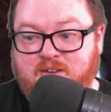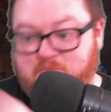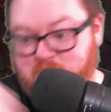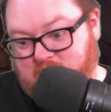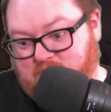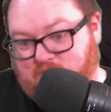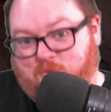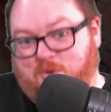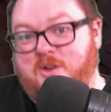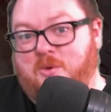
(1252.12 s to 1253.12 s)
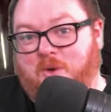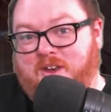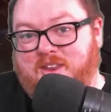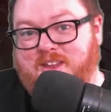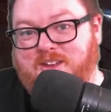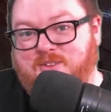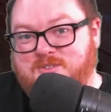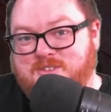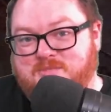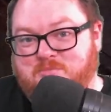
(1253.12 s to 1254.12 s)
be the one that you
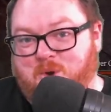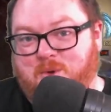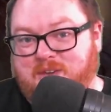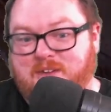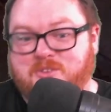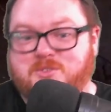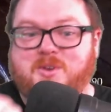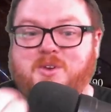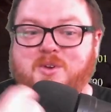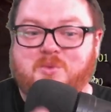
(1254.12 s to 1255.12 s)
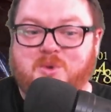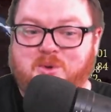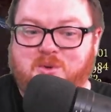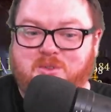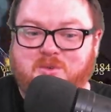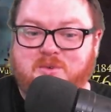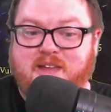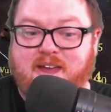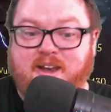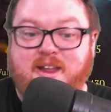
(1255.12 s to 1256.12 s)
just broke down. So a new rune through that.
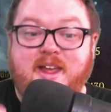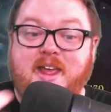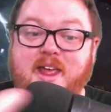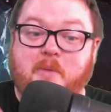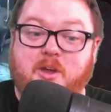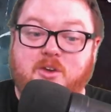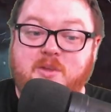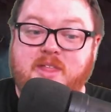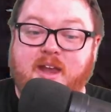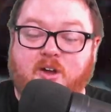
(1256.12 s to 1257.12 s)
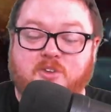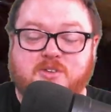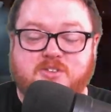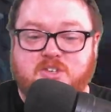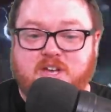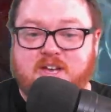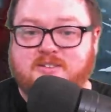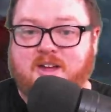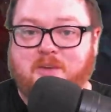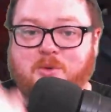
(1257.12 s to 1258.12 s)
And by doing that, it also has a chance to
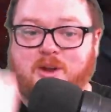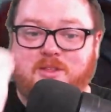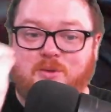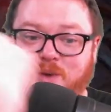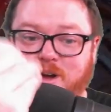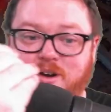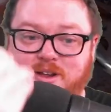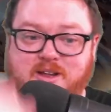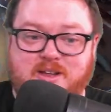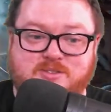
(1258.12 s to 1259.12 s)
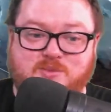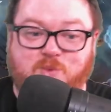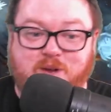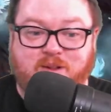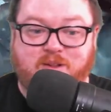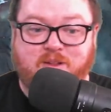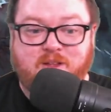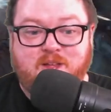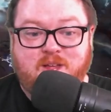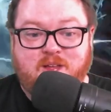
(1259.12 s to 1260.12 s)
upgrade the rarity as well.
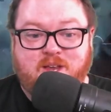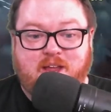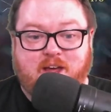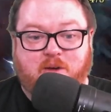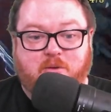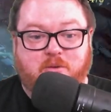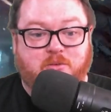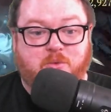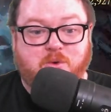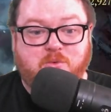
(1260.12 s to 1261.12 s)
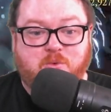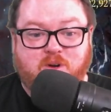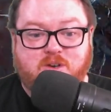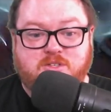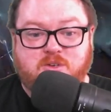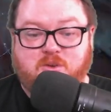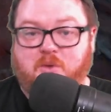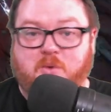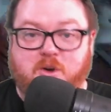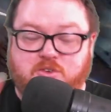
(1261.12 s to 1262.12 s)
Now, rune words, you can only
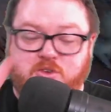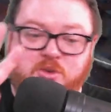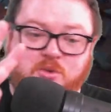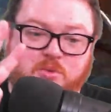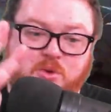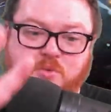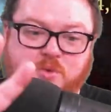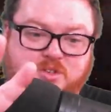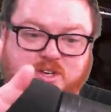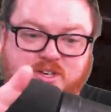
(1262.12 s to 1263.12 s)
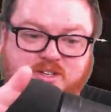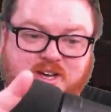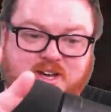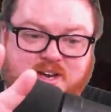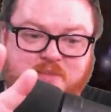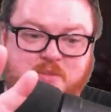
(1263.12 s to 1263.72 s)
wear 2 rune words at a time,